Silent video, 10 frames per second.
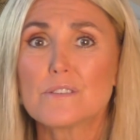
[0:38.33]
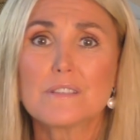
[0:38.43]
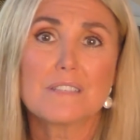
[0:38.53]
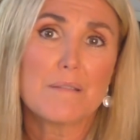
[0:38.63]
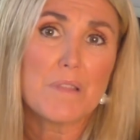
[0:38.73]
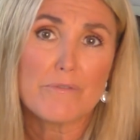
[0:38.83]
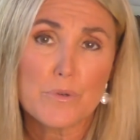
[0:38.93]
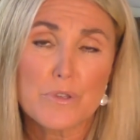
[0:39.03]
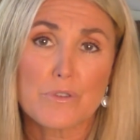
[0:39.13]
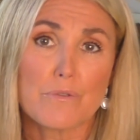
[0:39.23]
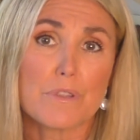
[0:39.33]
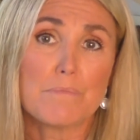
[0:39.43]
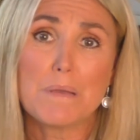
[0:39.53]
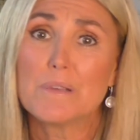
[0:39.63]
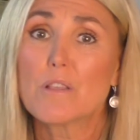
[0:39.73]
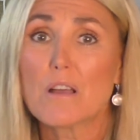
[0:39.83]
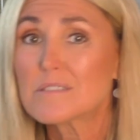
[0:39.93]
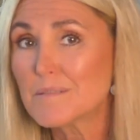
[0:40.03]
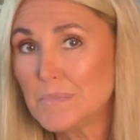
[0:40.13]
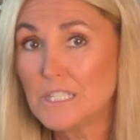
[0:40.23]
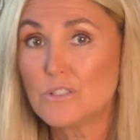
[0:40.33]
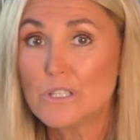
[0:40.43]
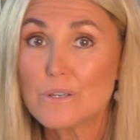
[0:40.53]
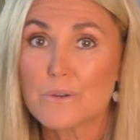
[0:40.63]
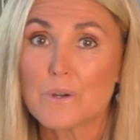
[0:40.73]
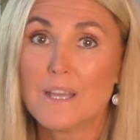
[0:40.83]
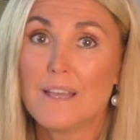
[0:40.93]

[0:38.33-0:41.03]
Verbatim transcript: on the same level with you that maybe lost somebody too